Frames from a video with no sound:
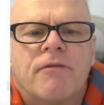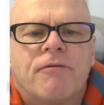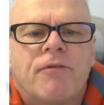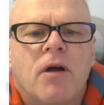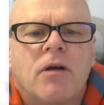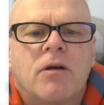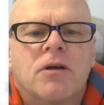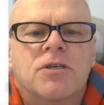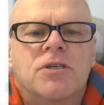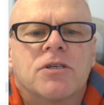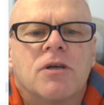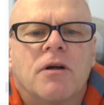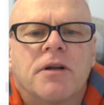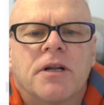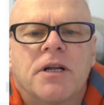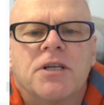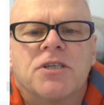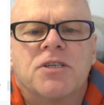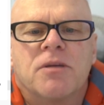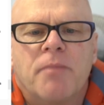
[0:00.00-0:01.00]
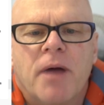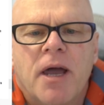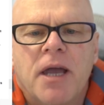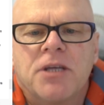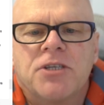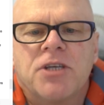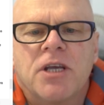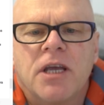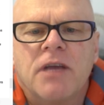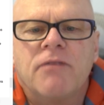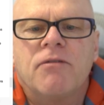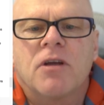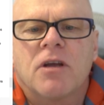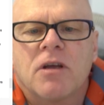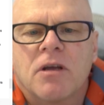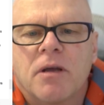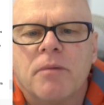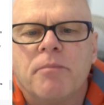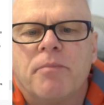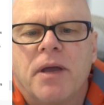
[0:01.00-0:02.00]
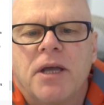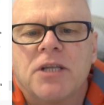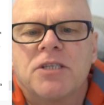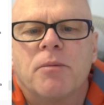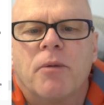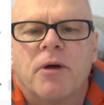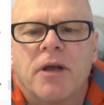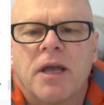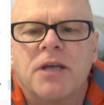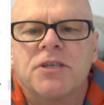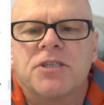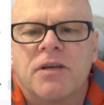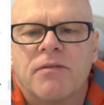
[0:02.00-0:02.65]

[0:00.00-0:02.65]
The focus on it is amazing, even compared to my